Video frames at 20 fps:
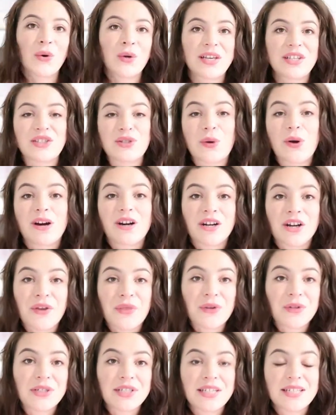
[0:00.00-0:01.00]
Okay, so
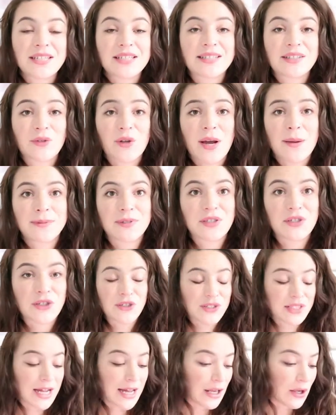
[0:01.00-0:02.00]
R13 describes
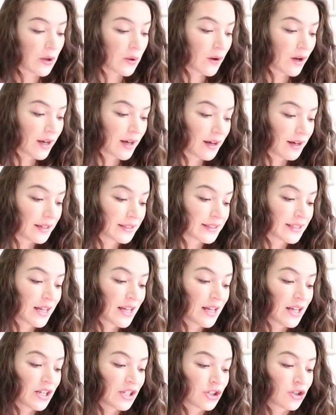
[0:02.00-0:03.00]
style as
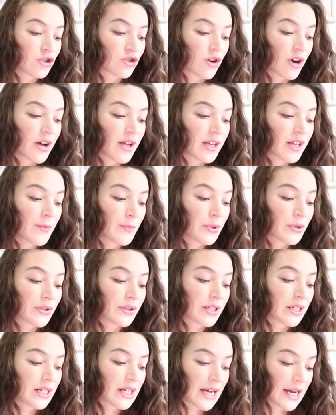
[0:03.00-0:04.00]
drawing
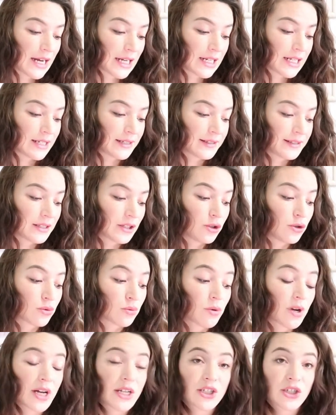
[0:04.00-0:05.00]
upon the 90s,
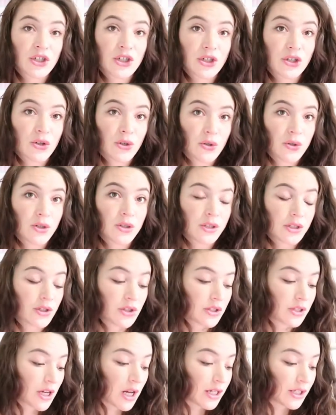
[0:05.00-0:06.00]
grunge, girl
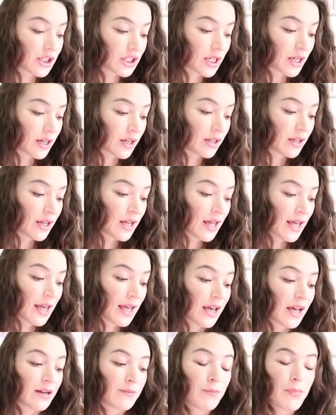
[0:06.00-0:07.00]
nostalgia,
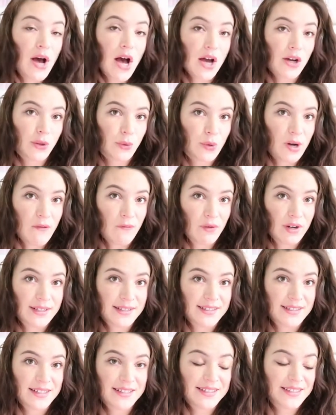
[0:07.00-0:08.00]
and punk
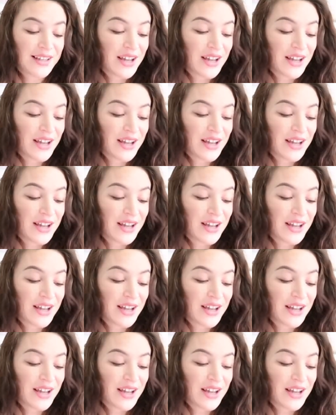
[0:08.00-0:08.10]
references.